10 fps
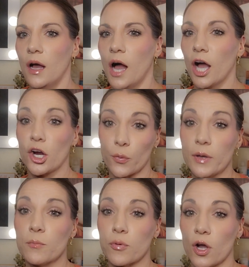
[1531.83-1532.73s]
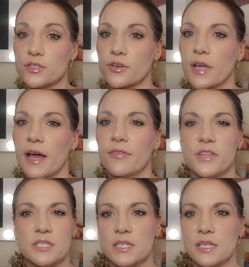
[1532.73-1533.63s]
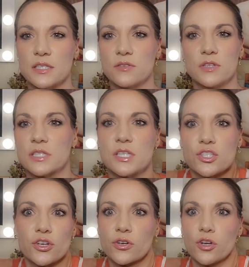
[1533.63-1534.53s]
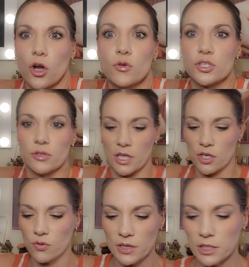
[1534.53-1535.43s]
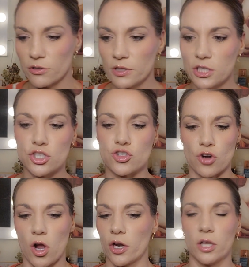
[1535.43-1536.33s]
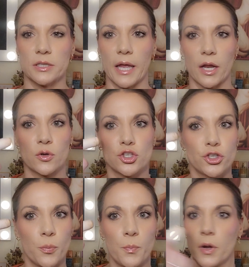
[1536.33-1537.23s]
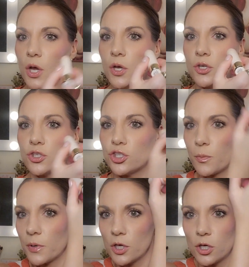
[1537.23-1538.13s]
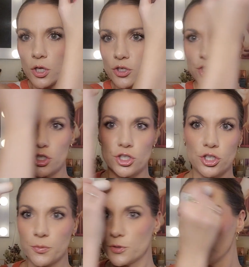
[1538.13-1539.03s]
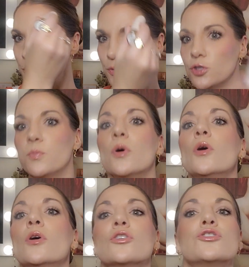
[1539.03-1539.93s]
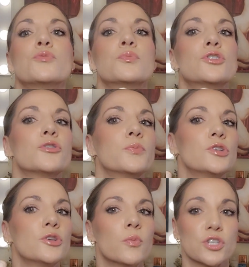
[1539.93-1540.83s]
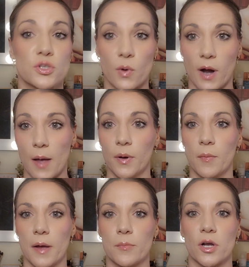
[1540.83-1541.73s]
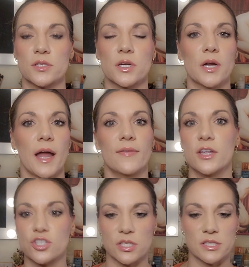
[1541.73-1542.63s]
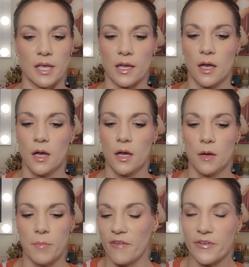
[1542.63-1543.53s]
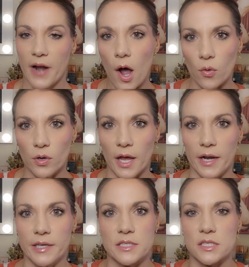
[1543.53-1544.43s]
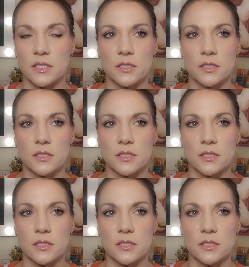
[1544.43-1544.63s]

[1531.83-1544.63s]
a cream bronzer yet, this is your go-to. Like you can literally just draw it on like shoop, shoop, shoop, shoop, shoop, shoop, shoop, shoop, which is where I put my bronzer, and then just like buff it out. And it's